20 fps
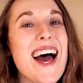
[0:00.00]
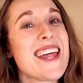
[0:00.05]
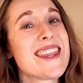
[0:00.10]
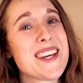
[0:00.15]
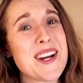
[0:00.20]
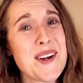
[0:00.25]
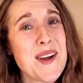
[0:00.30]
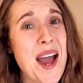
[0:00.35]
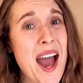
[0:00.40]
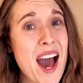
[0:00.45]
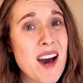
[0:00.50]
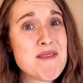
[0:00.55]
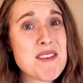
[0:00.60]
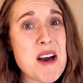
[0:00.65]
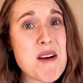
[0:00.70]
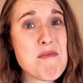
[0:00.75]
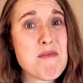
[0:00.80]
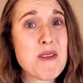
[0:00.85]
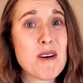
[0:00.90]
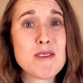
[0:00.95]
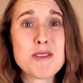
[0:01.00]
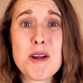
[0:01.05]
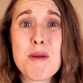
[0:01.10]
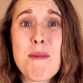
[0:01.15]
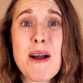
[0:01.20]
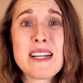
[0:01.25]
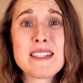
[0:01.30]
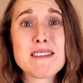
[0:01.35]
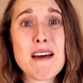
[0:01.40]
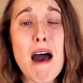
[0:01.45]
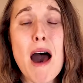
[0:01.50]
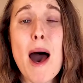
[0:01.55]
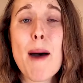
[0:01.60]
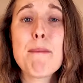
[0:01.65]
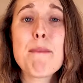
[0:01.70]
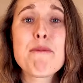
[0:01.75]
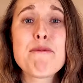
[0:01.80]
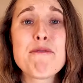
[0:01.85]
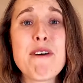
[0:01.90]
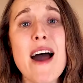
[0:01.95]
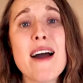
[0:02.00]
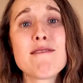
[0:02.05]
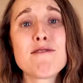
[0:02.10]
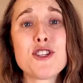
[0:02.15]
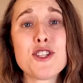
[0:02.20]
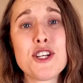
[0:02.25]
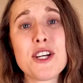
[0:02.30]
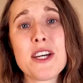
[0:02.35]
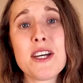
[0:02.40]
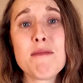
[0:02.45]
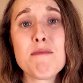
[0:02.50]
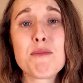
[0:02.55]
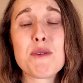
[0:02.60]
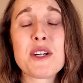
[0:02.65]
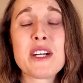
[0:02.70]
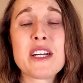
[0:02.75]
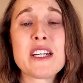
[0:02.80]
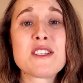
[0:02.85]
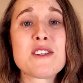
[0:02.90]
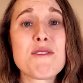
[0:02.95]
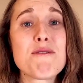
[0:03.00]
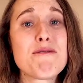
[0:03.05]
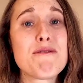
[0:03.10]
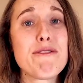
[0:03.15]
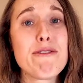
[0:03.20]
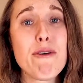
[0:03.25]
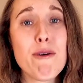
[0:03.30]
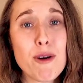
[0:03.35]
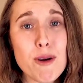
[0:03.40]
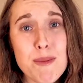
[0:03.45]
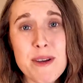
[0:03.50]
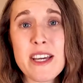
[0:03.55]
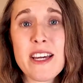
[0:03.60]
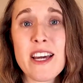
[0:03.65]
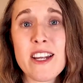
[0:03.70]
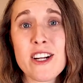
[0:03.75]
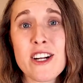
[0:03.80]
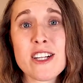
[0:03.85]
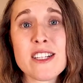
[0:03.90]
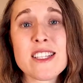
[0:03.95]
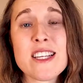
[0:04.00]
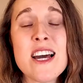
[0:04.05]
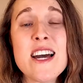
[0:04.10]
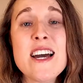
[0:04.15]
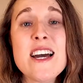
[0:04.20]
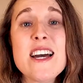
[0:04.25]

And there you have it. Those are my top five chicken breeds for beginners.